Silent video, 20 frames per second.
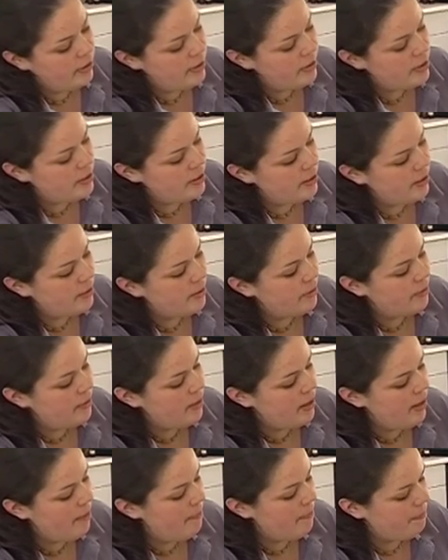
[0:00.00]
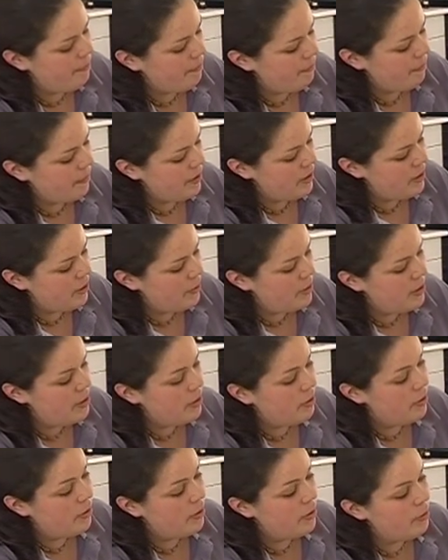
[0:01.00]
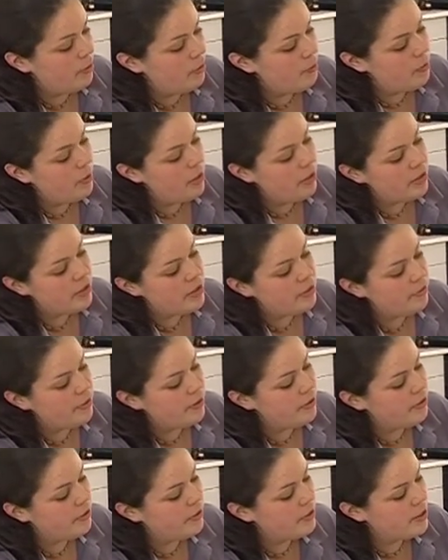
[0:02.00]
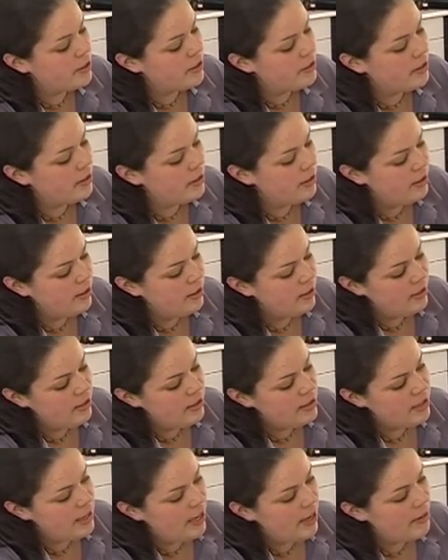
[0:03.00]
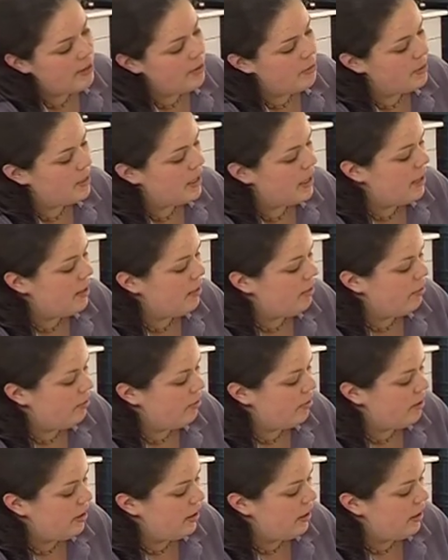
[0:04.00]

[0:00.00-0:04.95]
So yeah, so we do plaster fills, sand them down,